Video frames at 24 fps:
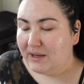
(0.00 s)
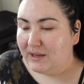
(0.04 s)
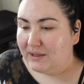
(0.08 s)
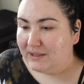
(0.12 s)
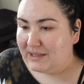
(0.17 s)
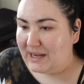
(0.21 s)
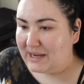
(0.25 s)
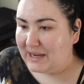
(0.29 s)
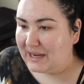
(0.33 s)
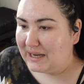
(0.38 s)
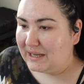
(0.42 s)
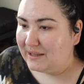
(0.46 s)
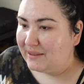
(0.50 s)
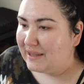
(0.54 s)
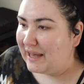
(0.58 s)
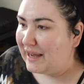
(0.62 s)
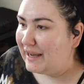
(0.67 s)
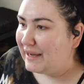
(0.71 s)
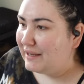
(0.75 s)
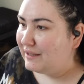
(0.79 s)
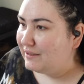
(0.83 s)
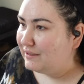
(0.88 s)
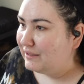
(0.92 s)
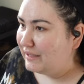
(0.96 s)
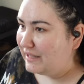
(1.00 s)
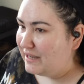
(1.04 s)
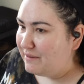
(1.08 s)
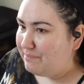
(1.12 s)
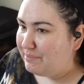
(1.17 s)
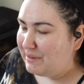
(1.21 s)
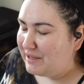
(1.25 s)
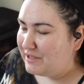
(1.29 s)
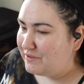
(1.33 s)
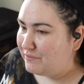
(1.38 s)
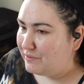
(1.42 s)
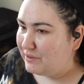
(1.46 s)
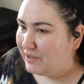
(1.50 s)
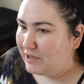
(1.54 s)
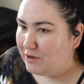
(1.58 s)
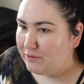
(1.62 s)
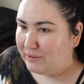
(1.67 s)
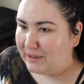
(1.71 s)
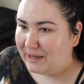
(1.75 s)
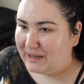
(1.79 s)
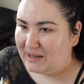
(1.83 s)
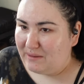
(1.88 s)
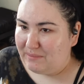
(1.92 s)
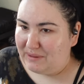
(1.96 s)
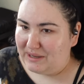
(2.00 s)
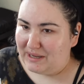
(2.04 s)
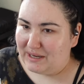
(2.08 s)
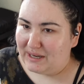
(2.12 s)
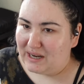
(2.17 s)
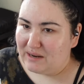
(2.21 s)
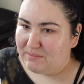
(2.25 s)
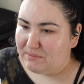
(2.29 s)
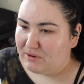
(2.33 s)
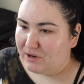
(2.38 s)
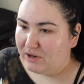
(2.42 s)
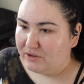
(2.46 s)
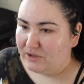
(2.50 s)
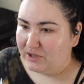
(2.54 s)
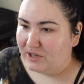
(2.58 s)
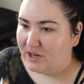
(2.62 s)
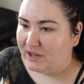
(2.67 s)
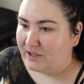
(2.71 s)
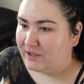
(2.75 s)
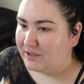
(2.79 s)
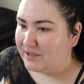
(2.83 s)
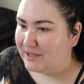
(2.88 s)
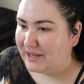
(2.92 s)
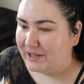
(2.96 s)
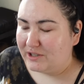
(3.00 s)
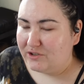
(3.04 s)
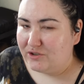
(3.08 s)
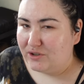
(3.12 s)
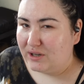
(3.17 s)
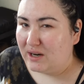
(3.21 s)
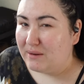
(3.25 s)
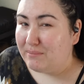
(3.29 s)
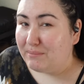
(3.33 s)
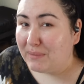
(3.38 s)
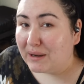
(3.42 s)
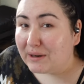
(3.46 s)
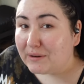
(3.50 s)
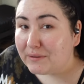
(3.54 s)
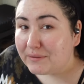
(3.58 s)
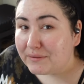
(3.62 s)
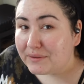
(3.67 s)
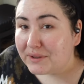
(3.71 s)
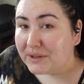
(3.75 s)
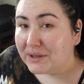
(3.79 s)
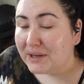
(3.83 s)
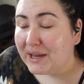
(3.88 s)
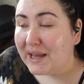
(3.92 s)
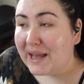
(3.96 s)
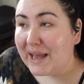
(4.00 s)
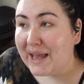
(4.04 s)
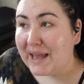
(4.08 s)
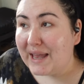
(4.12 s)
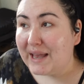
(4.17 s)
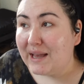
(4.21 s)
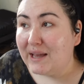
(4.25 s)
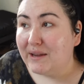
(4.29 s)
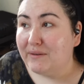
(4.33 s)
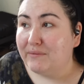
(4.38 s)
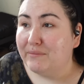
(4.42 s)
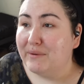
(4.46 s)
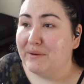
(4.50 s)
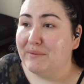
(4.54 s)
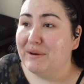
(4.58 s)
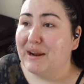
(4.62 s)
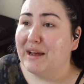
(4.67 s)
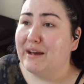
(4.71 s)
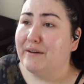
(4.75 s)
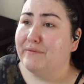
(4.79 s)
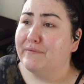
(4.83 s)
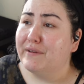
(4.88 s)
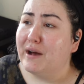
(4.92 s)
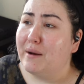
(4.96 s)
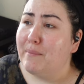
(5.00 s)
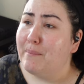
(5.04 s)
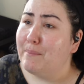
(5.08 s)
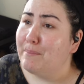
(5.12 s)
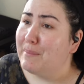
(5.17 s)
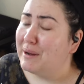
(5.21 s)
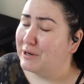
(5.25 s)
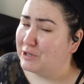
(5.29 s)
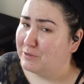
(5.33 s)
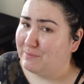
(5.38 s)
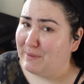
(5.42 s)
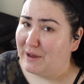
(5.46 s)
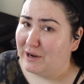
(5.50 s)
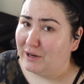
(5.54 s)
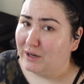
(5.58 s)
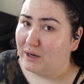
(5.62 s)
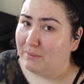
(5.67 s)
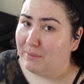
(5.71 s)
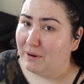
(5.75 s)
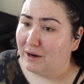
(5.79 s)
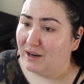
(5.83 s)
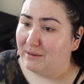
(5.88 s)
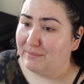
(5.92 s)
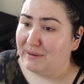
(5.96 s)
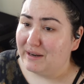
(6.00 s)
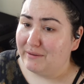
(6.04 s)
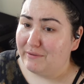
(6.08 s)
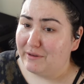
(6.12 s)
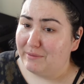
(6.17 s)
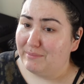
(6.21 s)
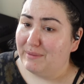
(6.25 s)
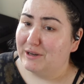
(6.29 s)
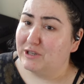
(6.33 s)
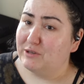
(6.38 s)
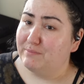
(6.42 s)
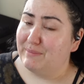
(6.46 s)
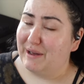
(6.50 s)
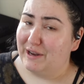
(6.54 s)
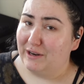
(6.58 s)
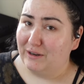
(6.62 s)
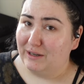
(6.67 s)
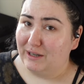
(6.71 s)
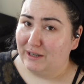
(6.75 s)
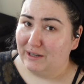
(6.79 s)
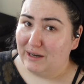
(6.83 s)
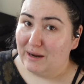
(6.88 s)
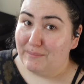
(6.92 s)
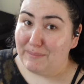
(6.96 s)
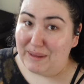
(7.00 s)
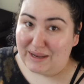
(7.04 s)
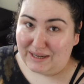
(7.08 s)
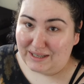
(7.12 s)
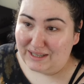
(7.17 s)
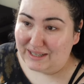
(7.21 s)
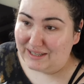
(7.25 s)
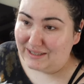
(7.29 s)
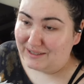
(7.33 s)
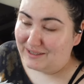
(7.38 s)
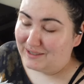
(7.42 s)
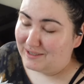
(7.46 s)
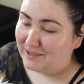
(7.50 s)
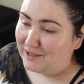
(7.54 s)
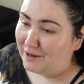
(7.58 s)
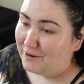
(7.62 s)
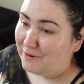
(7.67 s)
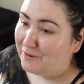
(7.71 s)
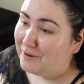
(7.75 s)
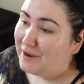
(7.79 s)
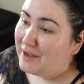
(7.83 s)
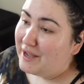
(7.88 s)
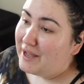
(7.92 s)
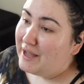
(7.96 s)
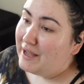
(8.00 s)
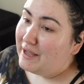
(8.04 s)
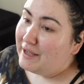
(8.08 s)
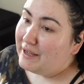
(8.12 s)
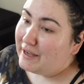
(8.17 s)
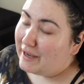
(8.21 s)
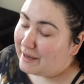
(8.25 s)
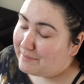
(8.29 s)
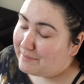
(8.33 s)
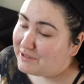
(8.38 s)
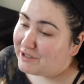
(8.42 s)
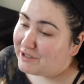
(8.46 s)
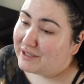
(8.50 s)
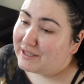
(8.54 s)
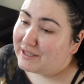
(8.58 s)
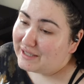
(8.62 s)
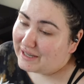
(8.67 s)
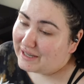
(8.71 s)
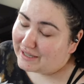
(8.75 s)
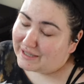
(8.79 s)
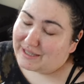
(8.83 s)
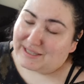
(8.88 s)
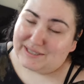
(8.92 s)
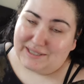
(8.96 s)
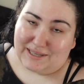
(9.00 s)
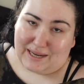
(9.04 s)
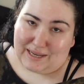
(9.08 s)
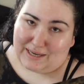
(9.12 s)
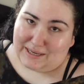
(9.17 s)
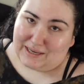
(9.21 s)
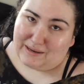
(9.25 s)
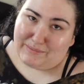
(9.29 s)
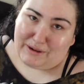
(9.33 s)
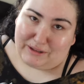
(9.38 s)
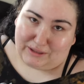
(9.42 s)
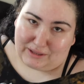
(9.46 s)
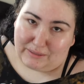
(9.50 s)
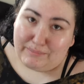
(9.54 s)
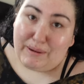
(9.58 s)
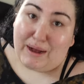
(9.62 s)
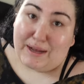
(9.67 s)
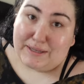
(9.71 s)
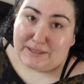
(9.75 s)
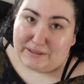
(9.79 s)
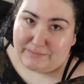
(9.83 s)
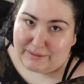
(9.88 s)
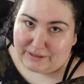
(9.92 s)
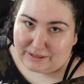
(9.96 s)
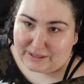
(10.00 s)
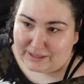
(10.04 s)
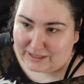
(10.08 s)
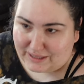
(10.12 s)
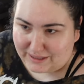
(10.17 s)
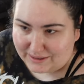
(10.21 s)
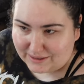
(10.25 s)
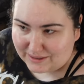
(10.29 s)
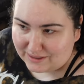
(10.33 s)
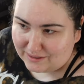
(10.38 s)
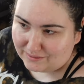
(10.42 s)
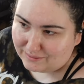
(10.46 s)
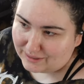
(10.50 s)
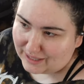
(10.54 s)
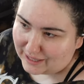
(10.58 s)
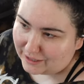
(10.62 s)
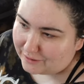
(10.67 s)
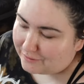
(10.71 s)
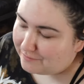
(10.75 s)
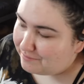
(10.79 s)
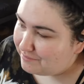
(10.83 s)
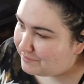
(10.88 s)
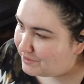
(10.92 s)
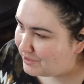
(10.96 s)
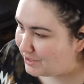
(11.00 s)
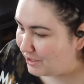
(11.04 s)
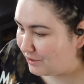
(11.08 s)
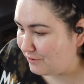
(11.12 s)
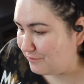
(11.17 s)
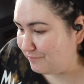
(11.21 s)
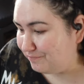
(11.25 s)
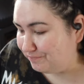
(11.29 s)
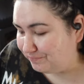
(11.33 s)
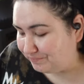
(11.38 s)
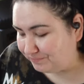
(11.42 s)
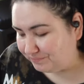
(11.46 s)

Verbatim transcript: taking that leap, it's really only going to be a couple $100 extra a month, and we would have a much better apartment with much better amenities. So I'm starting to get excited about the possibilities now. So